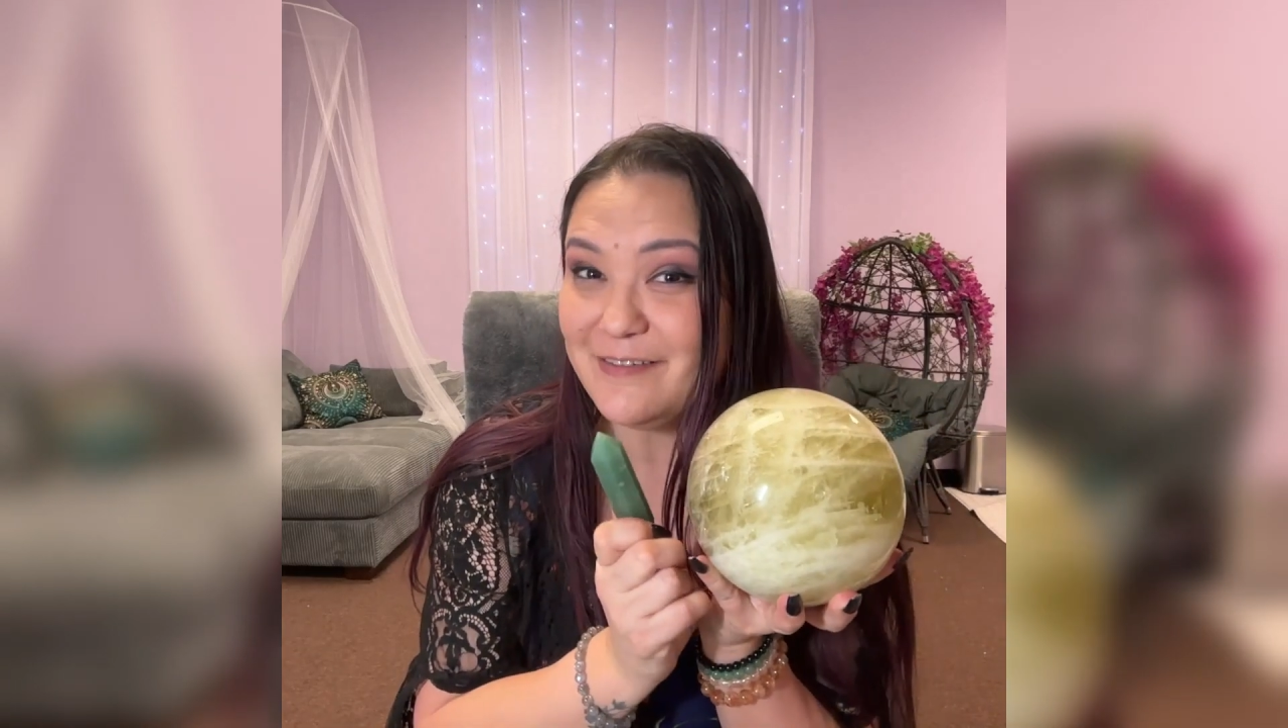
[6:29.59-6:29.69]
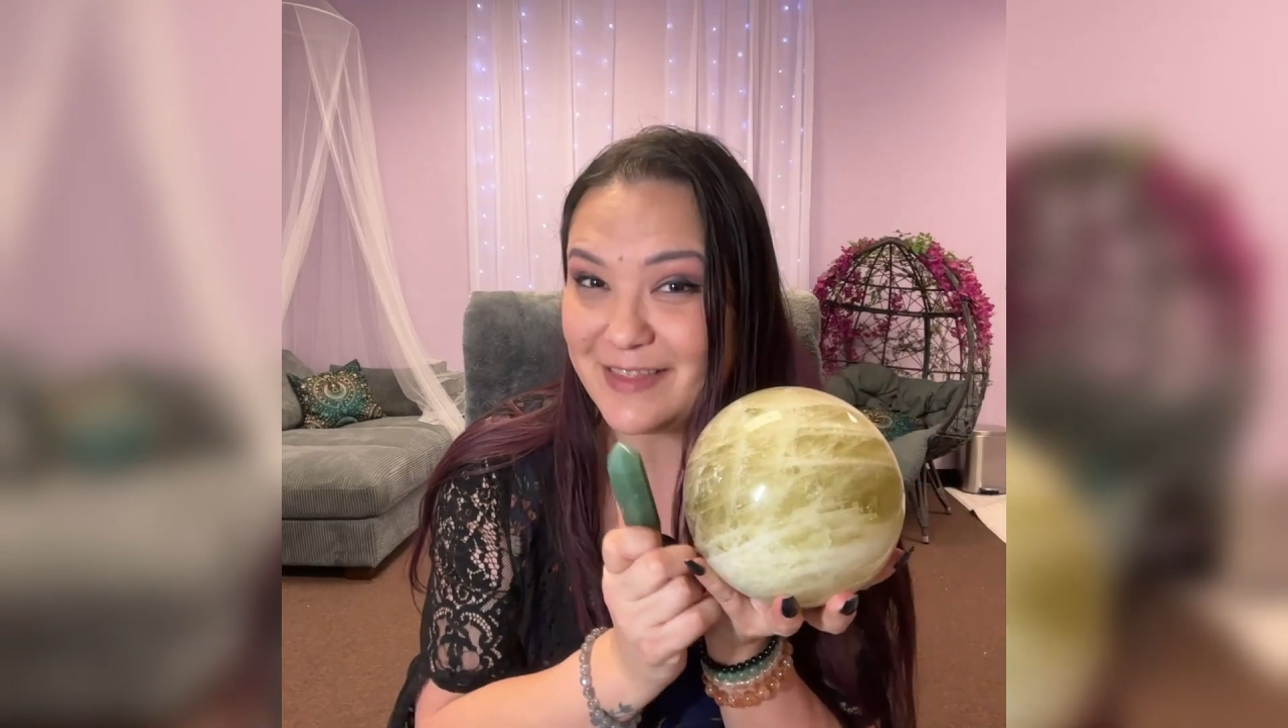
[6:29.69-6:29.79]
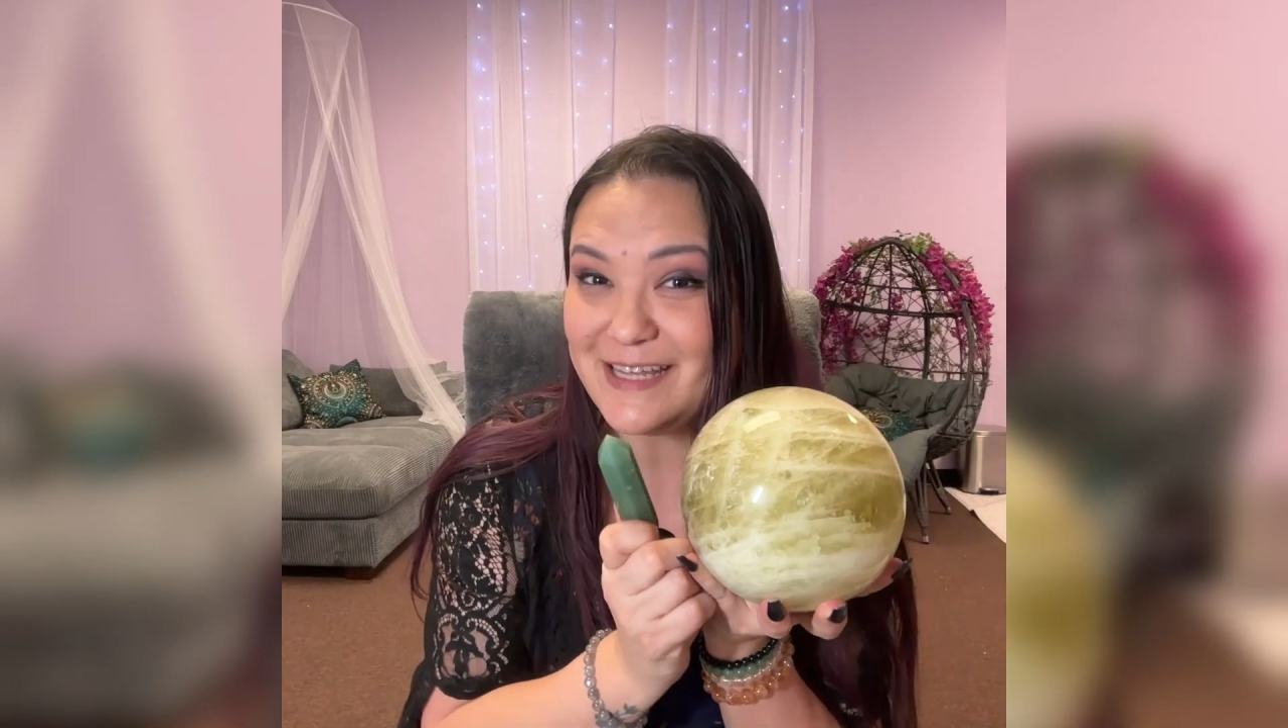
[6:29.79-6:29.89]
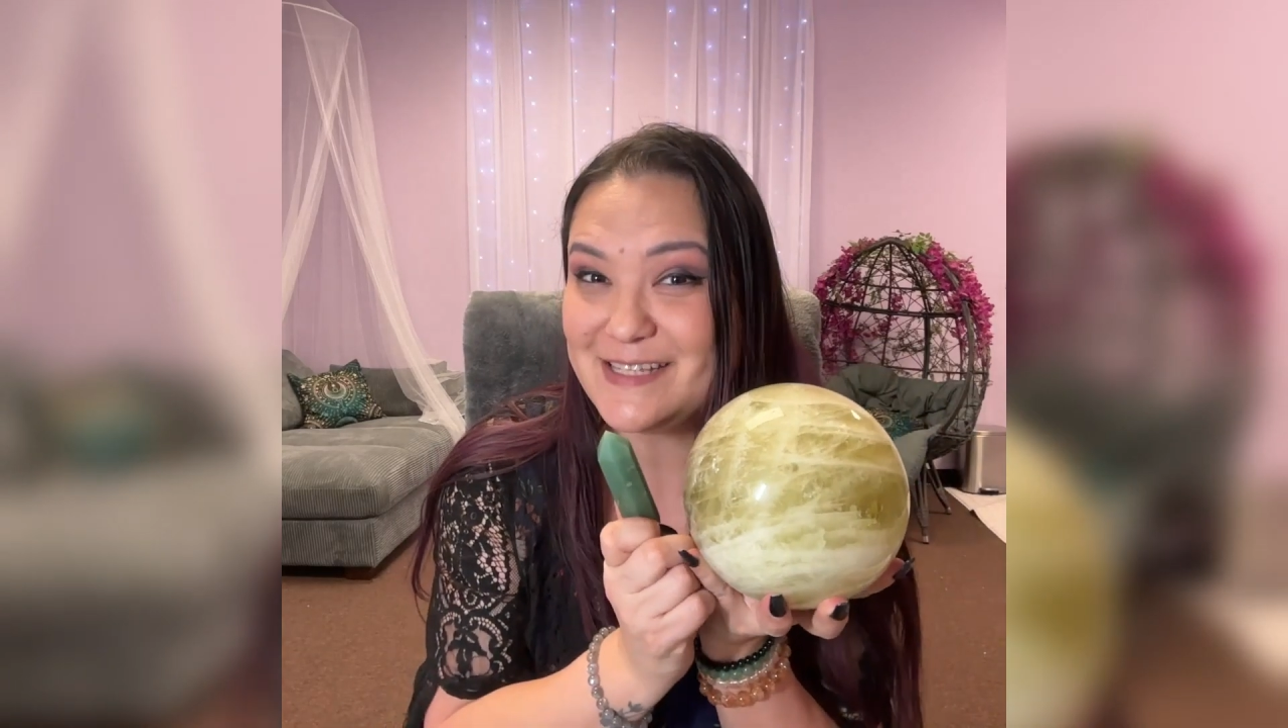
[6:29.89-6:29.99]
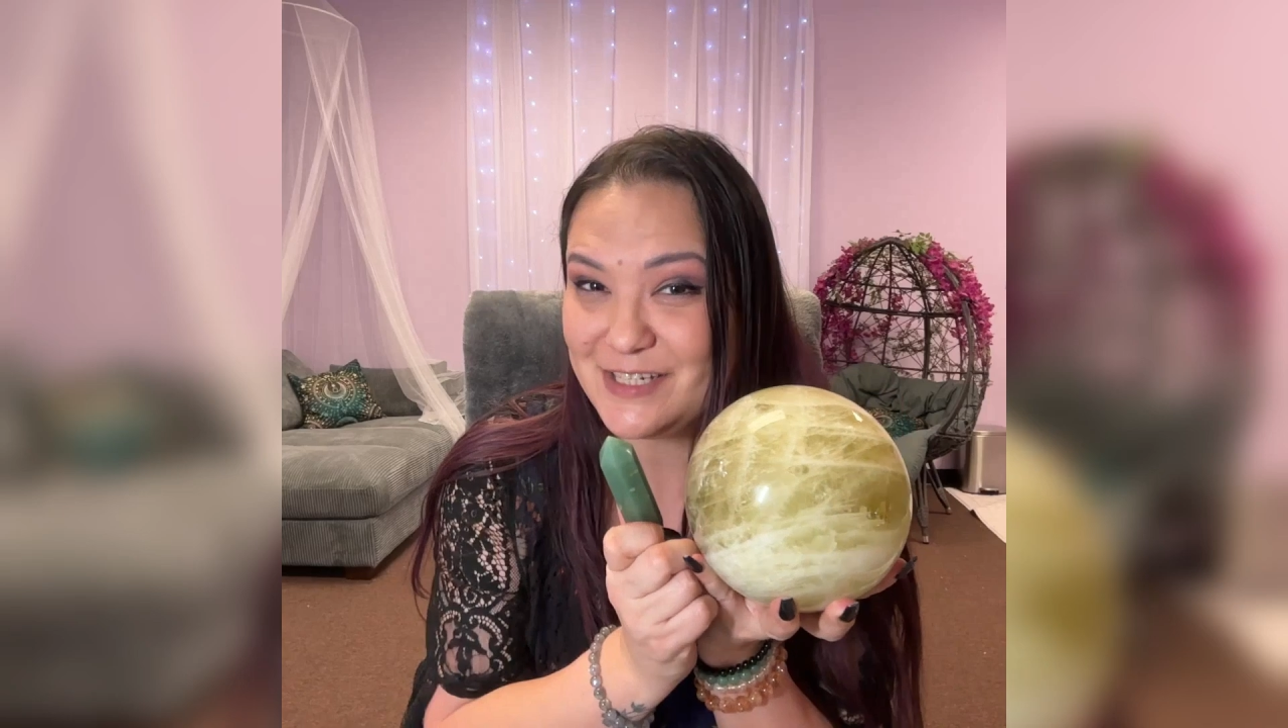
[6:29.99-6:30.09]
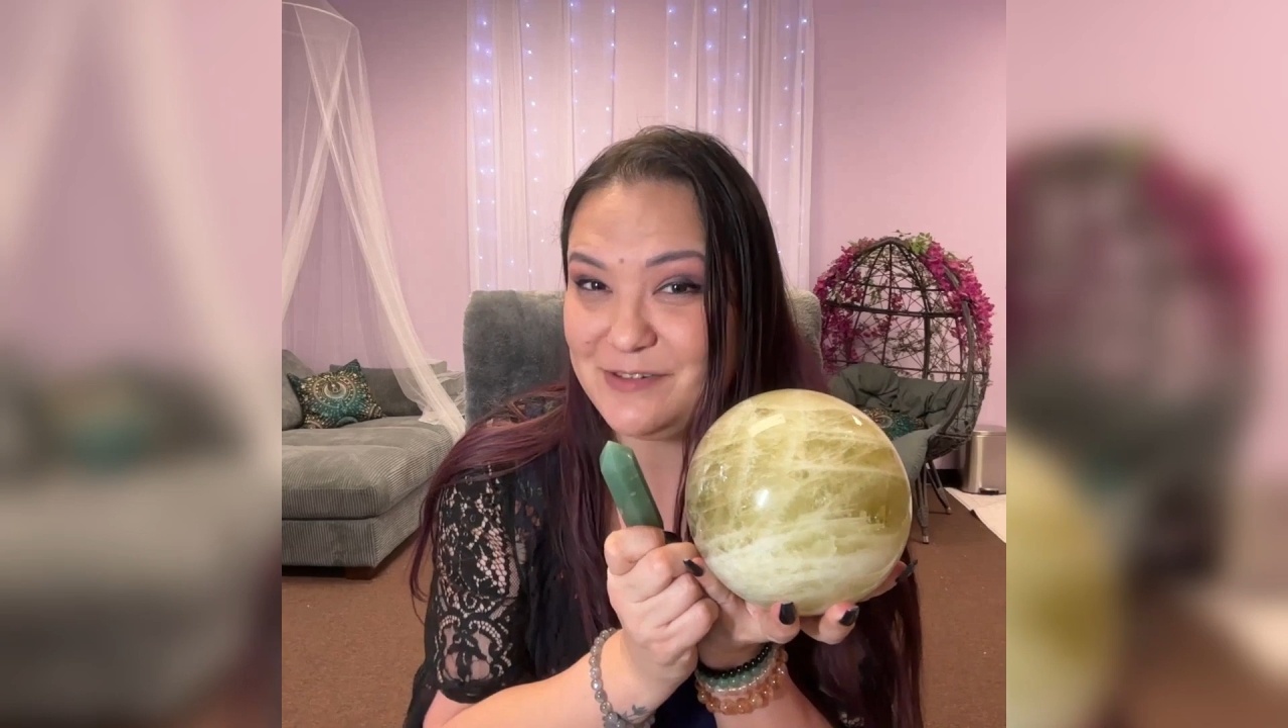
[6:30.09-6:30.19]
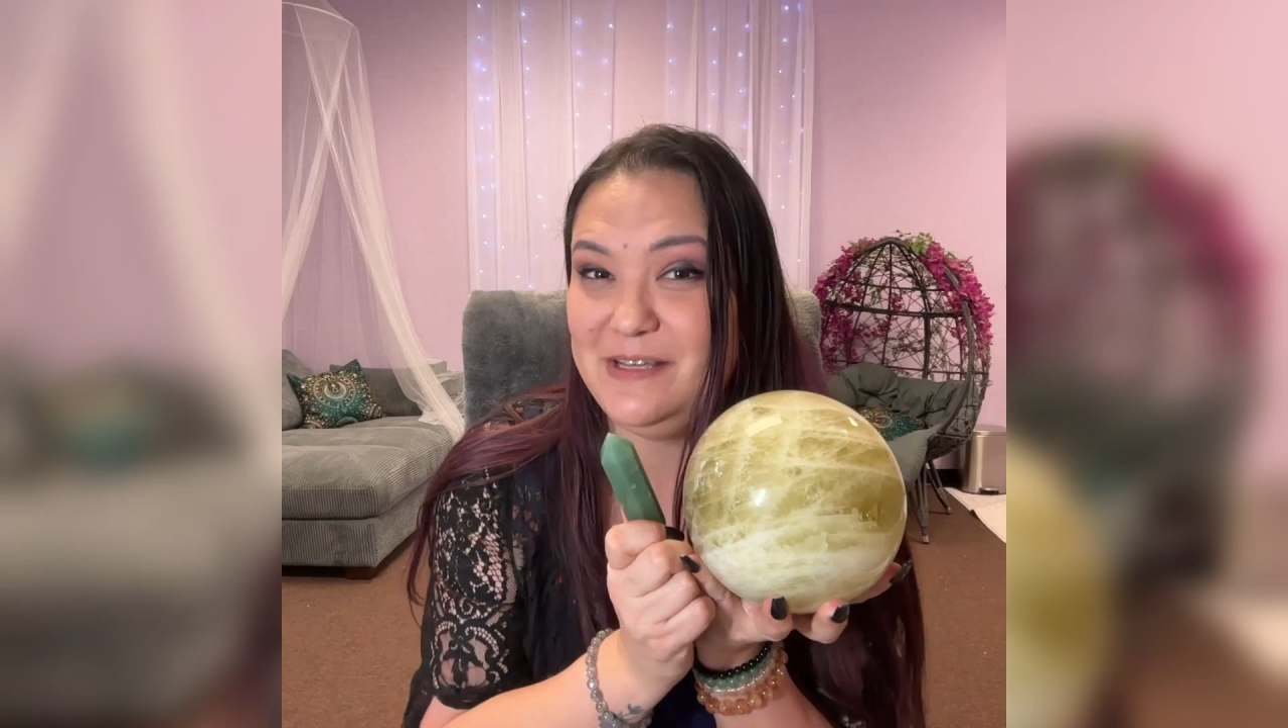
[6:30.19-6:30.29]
these two